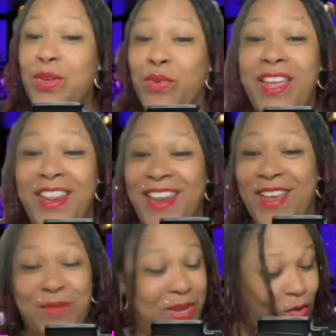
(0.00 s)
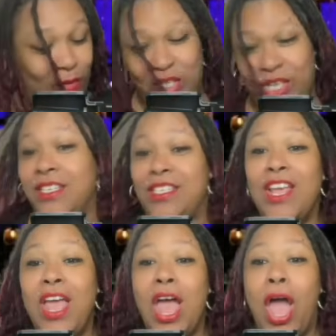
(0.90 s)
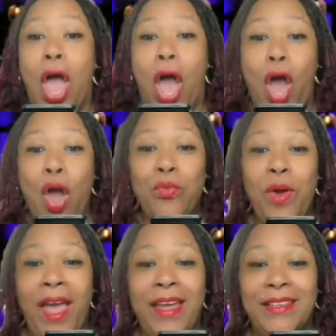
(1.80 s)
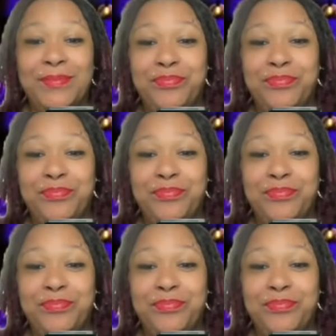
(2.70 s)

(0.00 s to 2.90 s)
read it and we don't judge. All right.